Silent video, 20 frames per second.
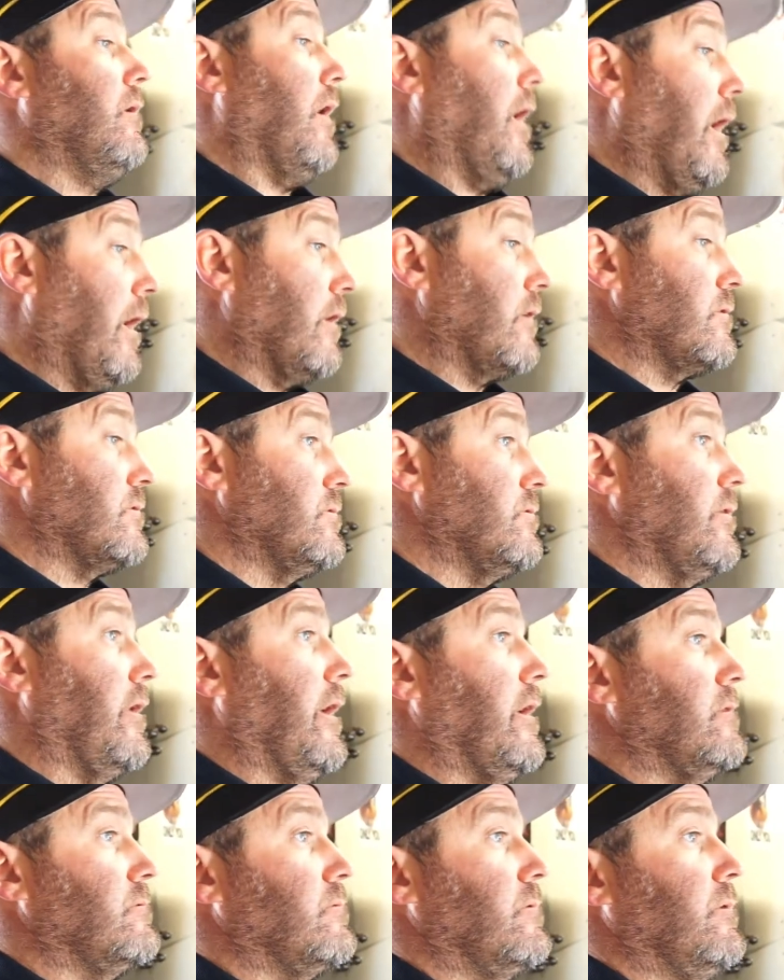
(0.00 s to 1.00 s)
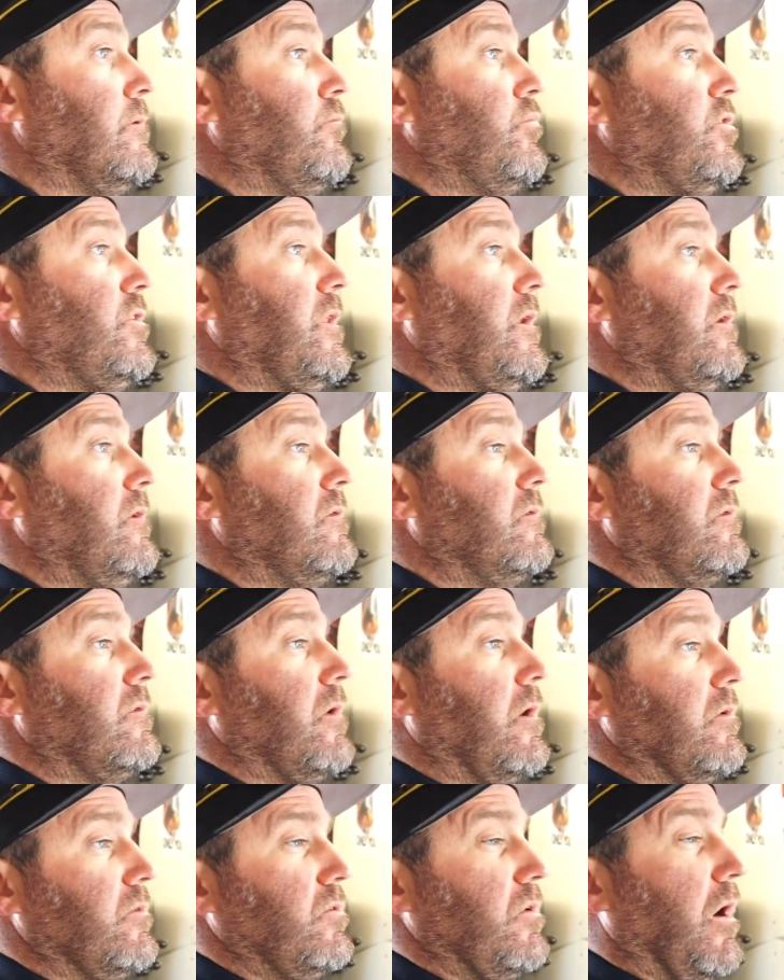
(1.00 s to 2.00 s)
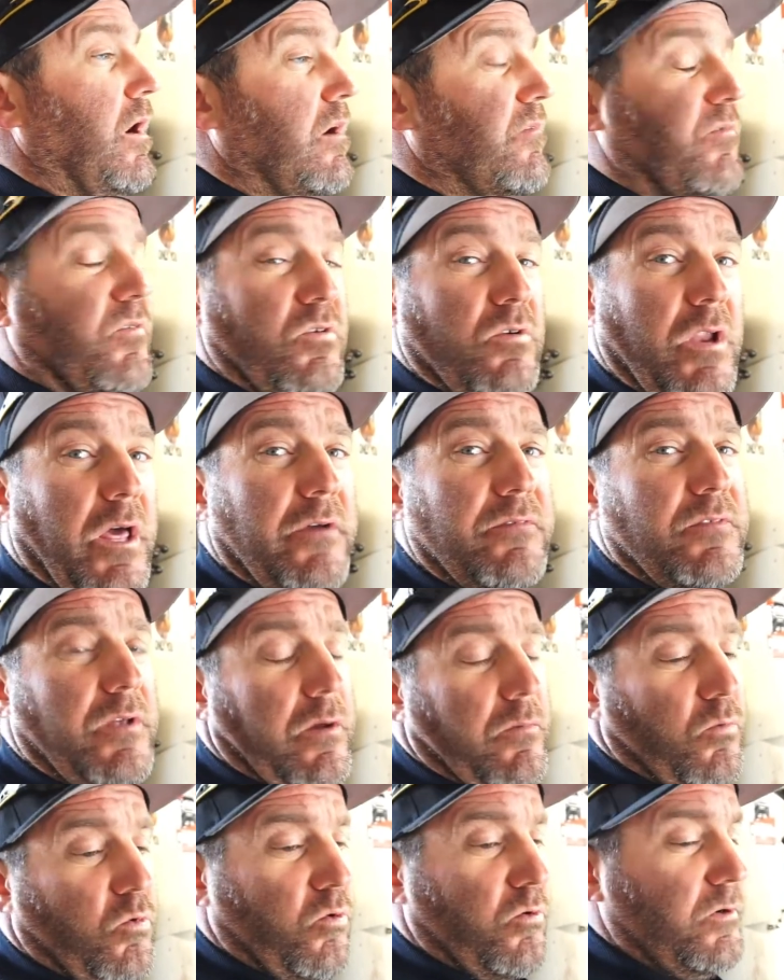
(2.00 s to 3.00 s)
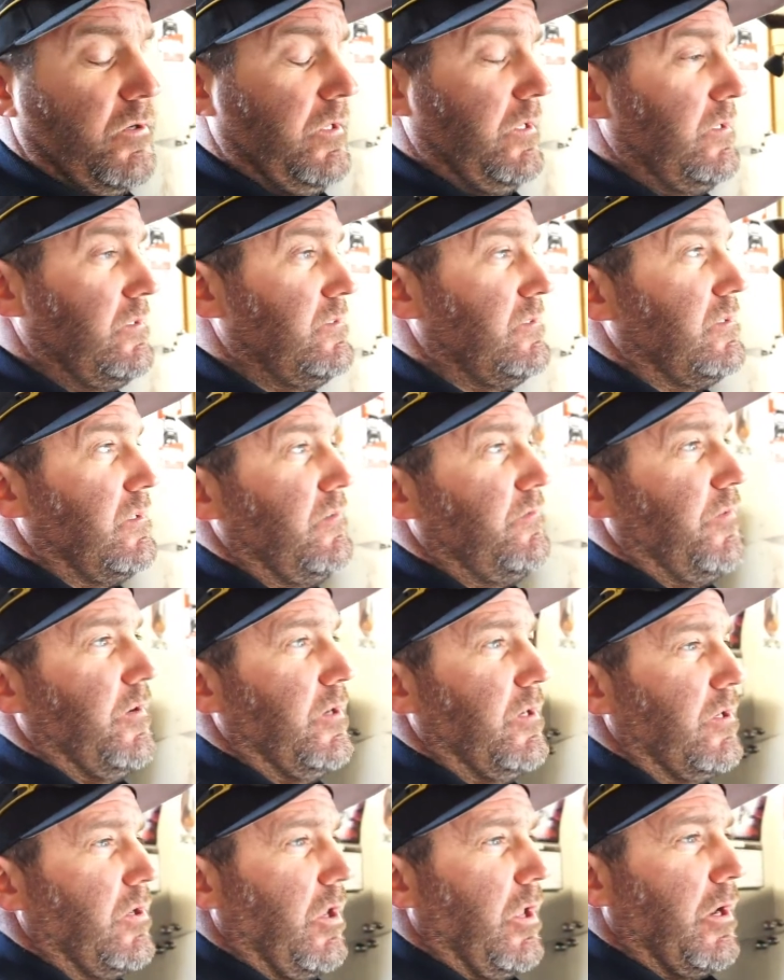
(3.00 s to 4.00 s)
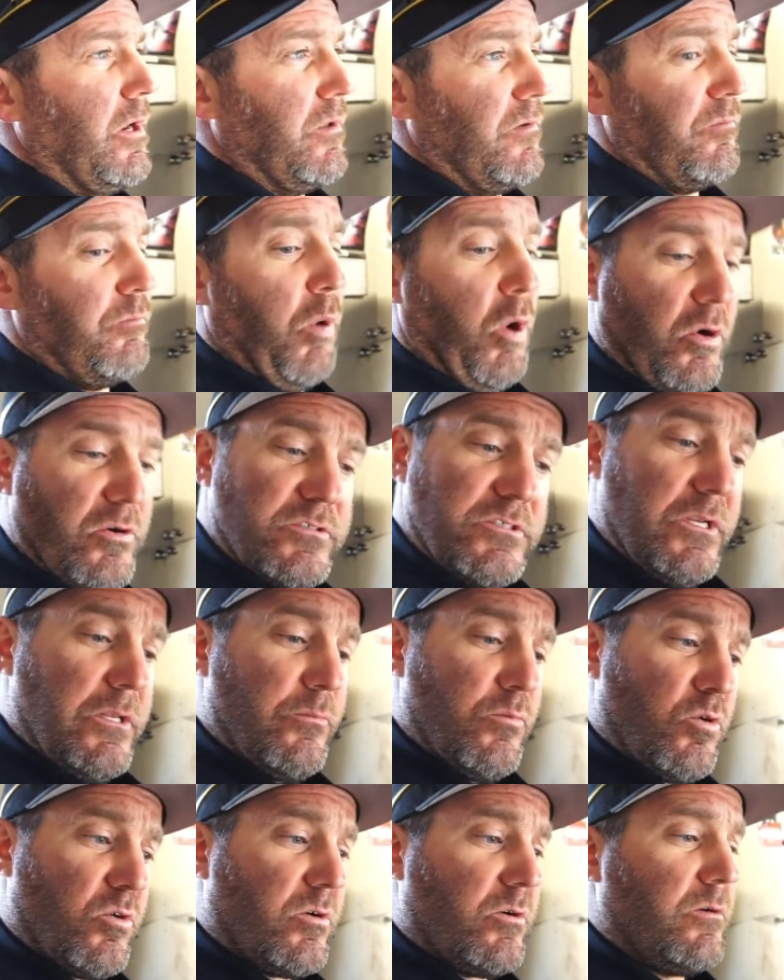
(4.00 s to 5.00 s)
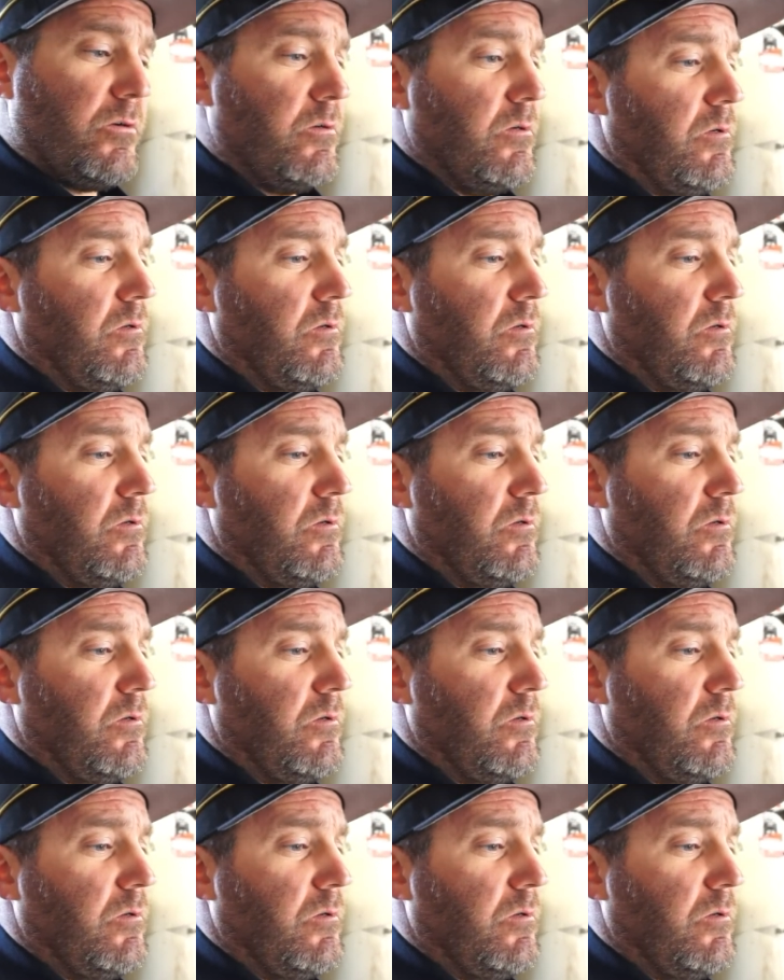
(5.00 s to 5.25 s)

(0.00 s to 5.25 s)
AutoZone has one, but they don't offer lifetime warranty stuff on a lot of parts anymore.